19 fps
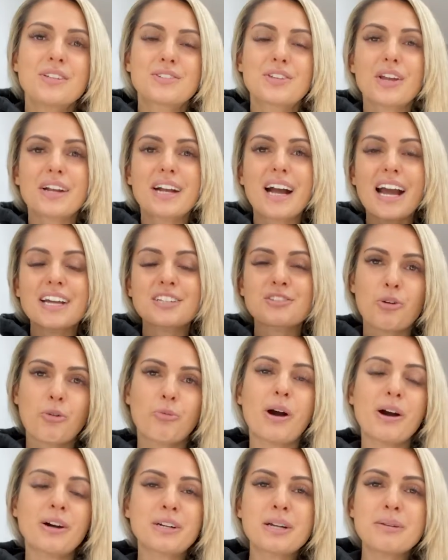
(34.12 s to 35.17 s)
So guys,
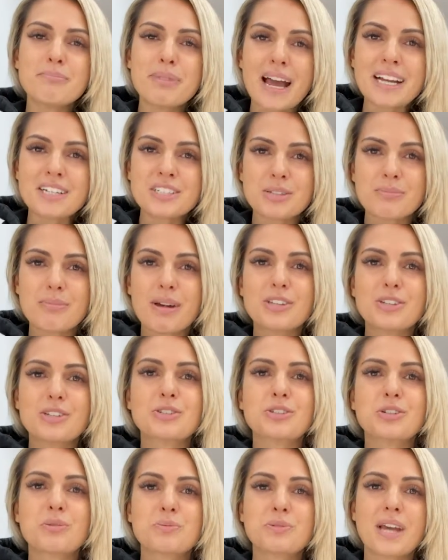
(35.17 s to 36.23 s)
welcome back to my
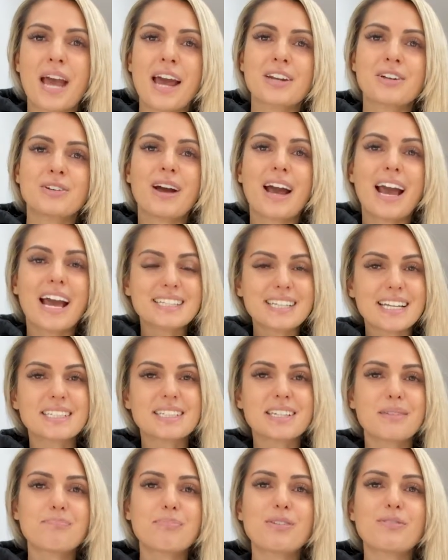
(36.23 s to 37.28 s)
YouTube channel. As
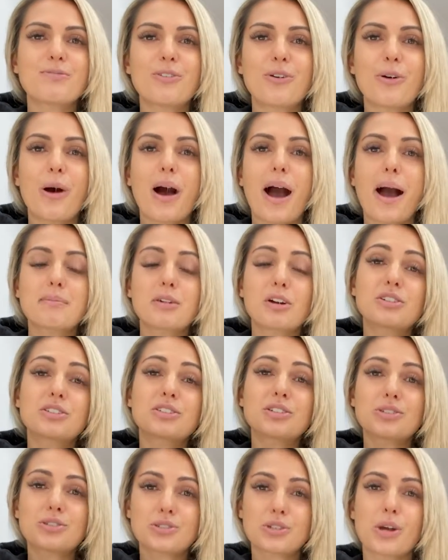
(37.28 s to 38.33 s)
I said before, I'm going
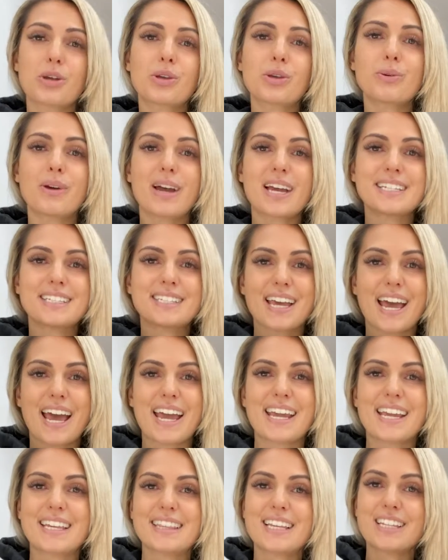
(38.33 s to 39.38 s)
to show you a
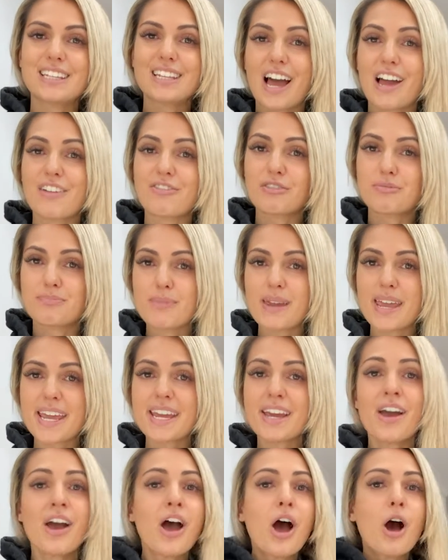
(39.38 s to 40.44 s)
day in the life of
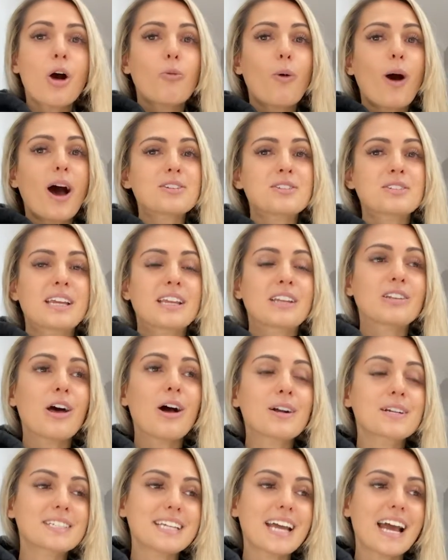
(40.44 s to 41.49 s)
me whilst in
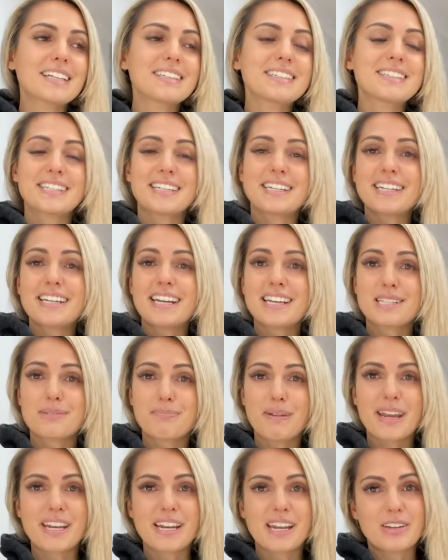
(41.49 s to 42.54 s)
lockdown. Sydney has
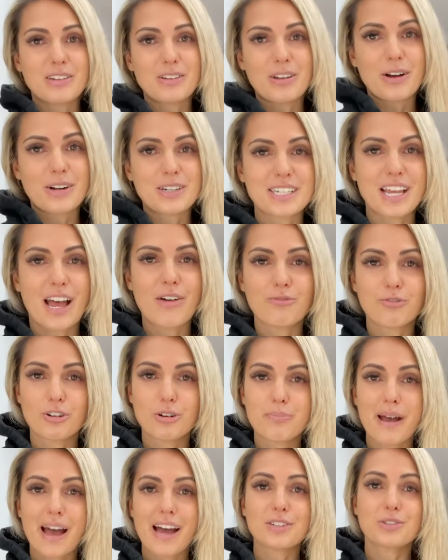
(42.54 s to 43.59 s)
been in lockdown for
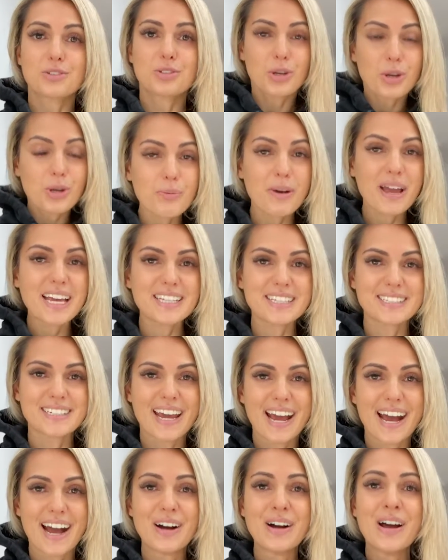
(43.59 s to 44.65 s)
about 2 weeks
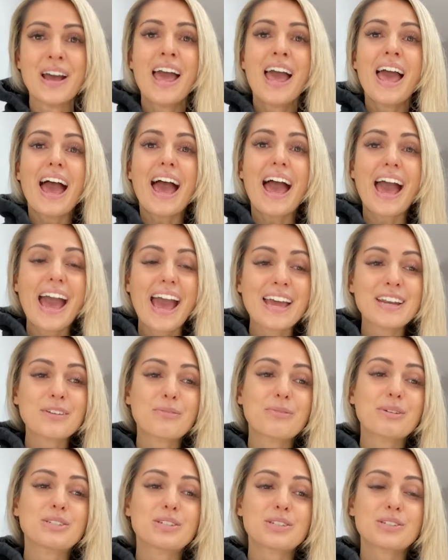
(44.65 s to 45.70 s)
now, and
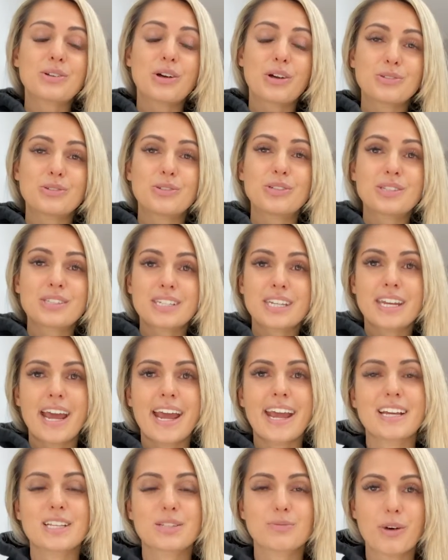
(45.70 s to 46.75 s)
we just got news
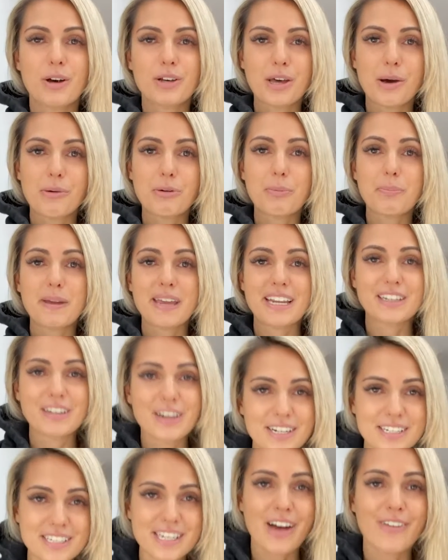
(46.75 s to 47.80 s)
today as well that we'll be in
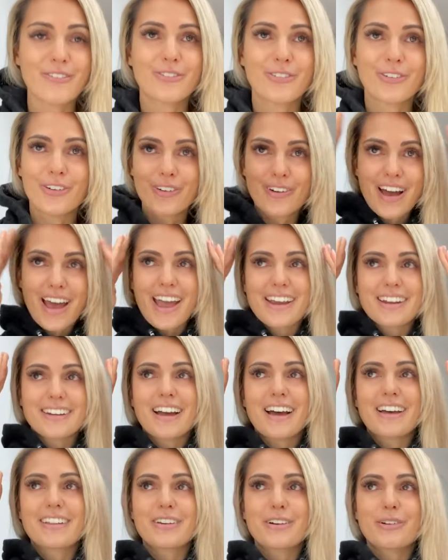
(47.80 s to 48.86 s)
lockdown for
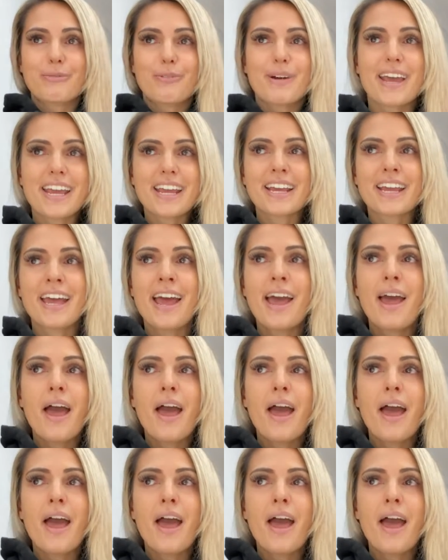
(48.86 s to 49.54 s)
another week.